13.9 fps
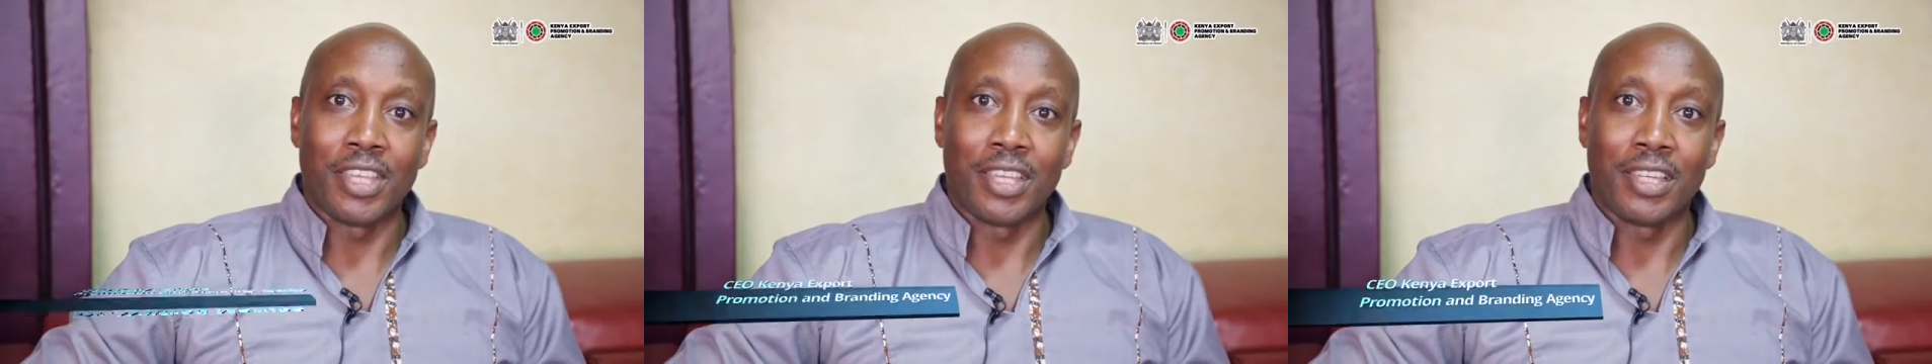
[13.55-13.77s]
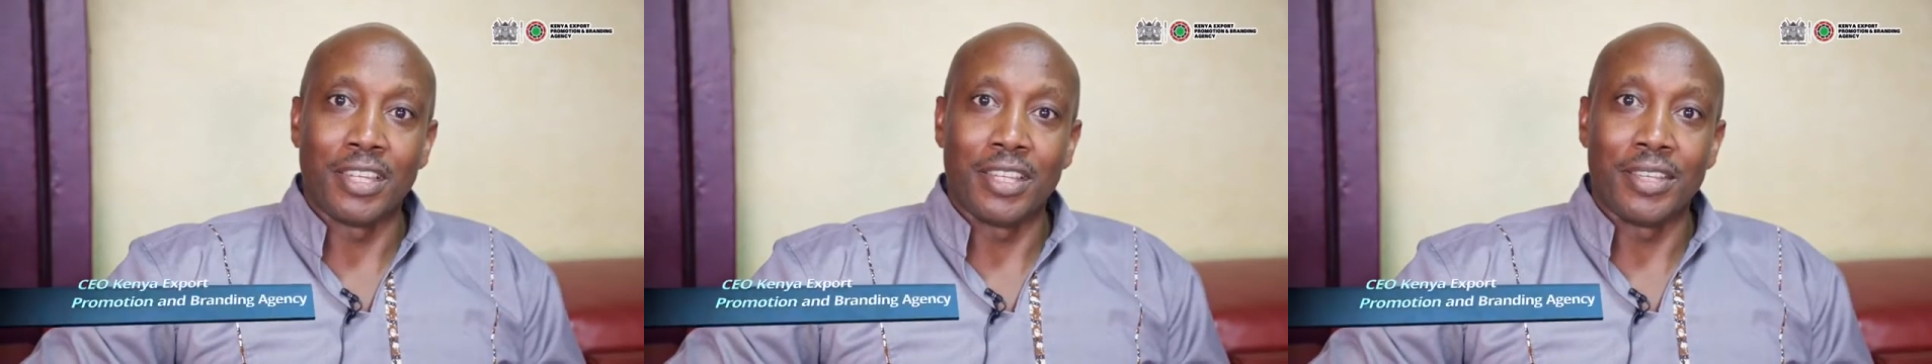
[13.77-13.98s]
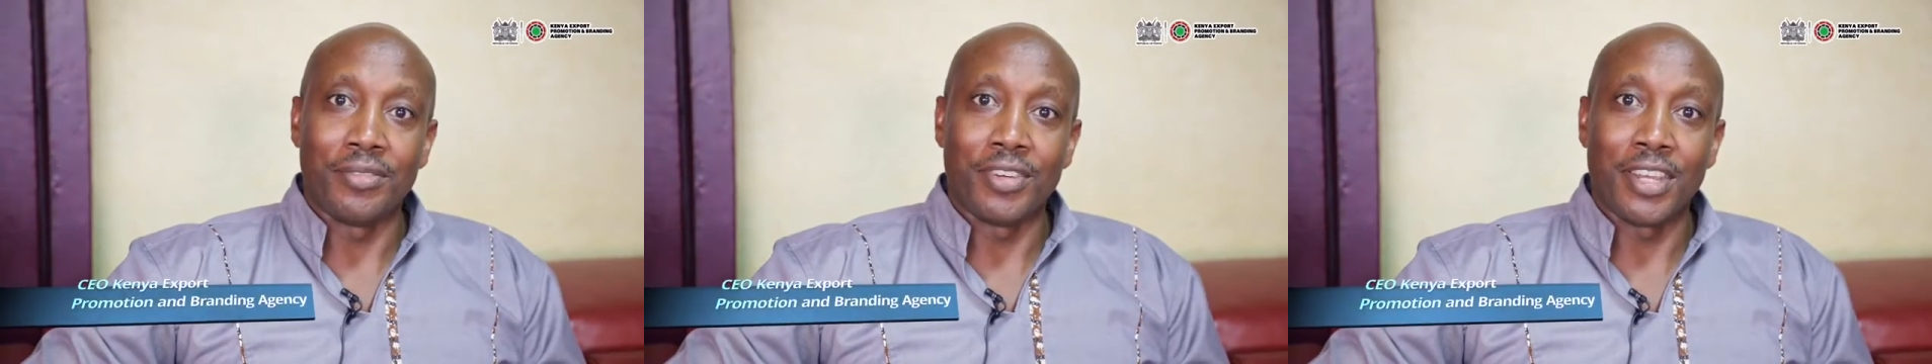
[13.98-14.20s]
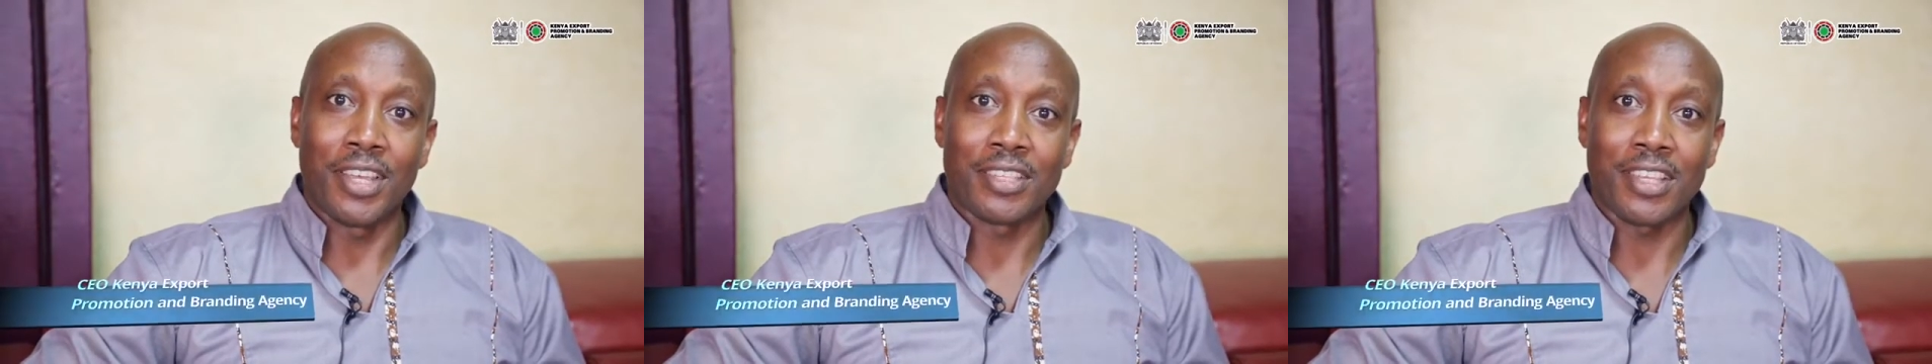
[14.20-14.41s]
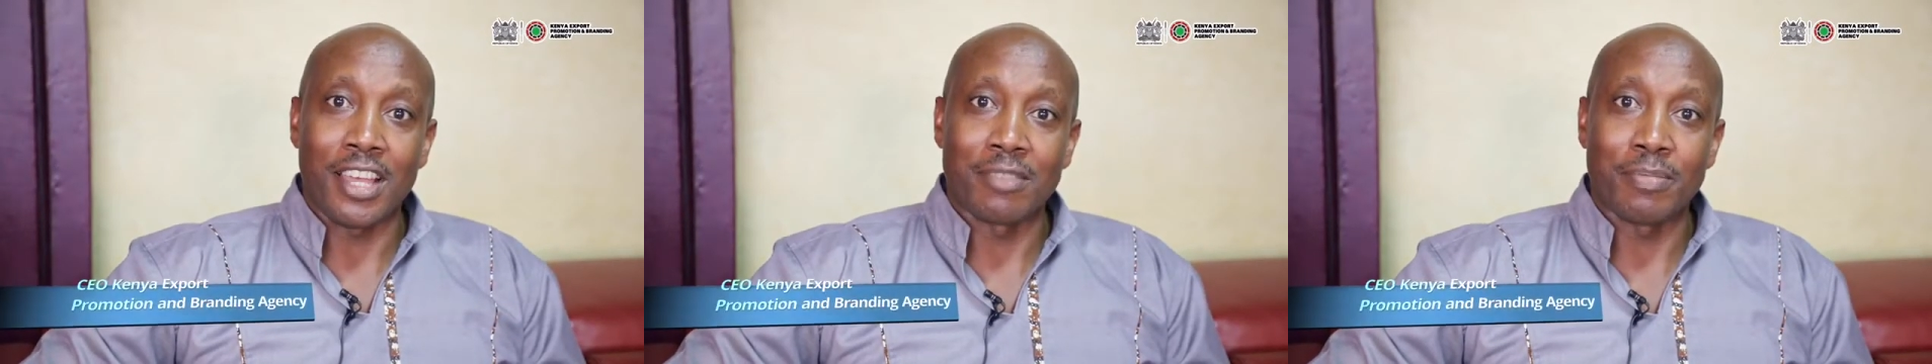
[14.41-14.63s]
Kenyan in
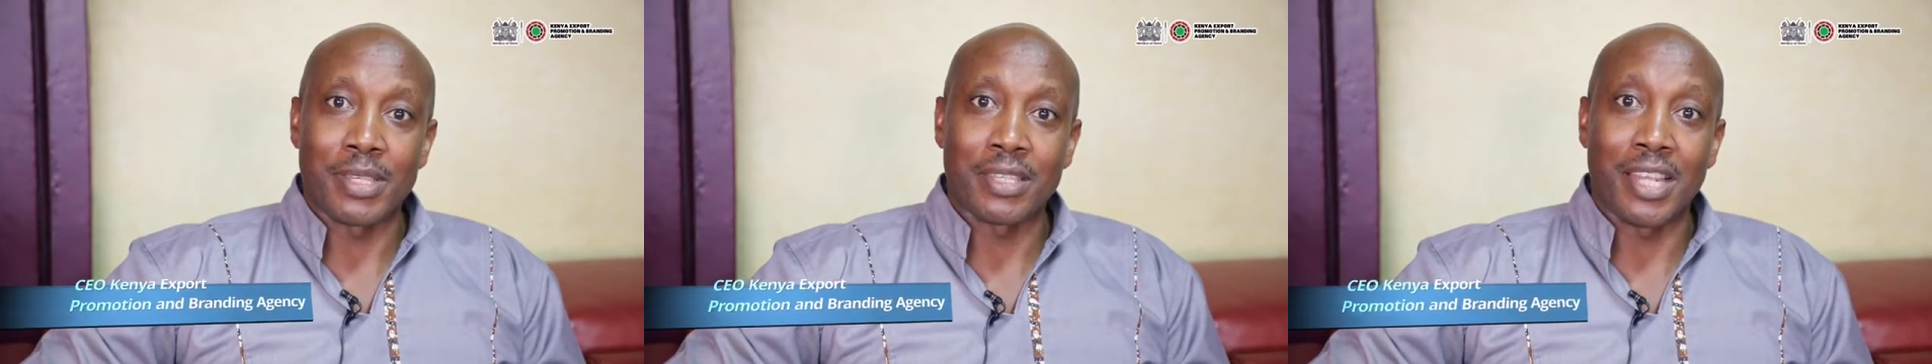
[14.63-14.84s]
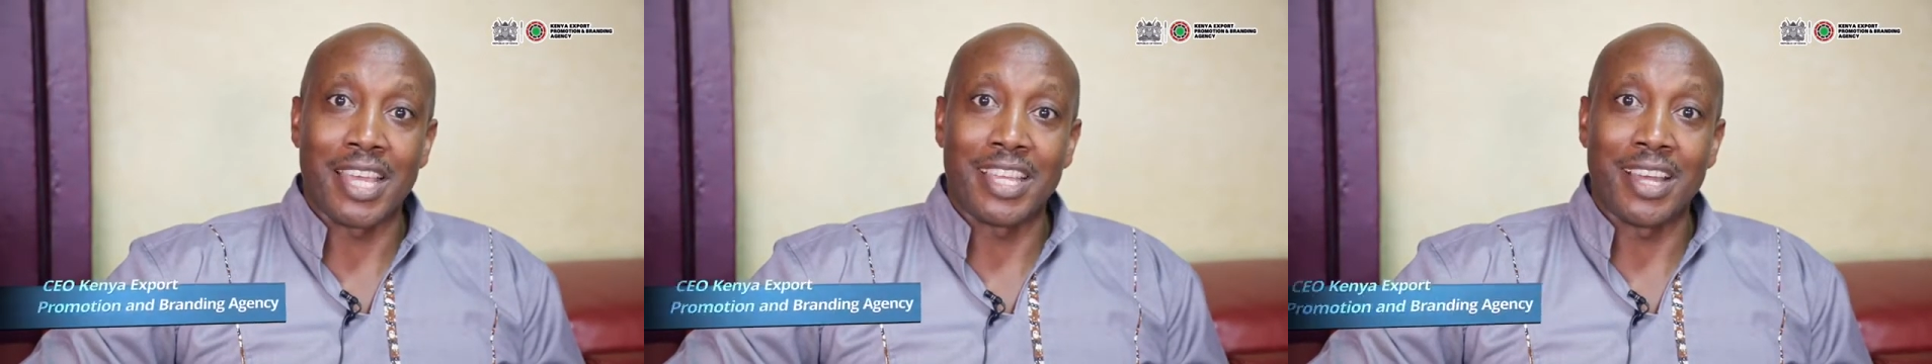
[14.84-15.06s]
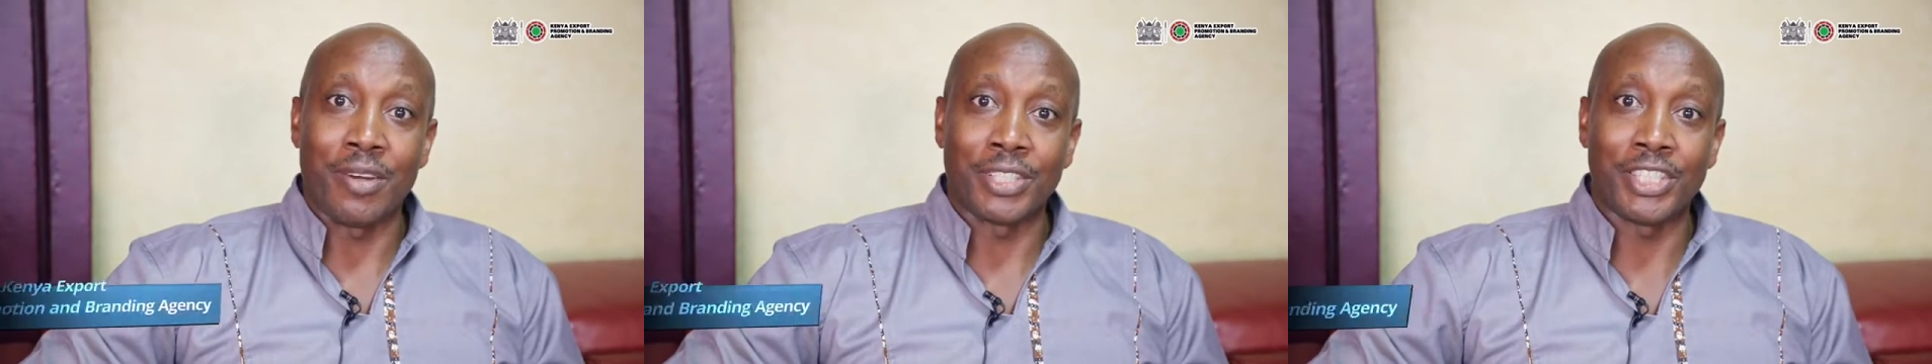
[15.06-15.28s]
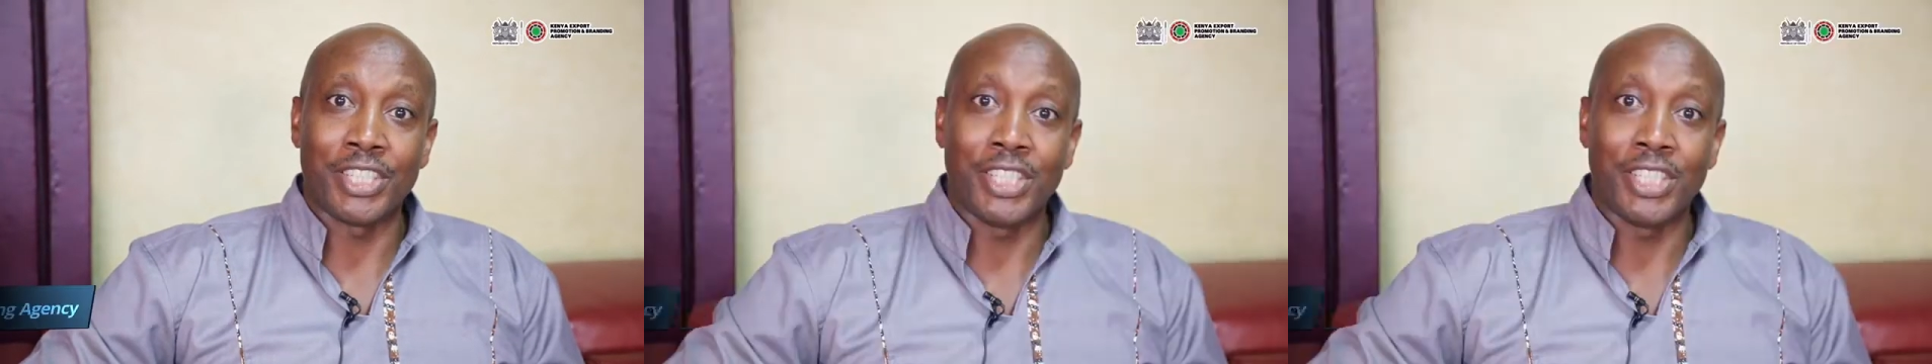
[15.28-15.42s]
various aspects like our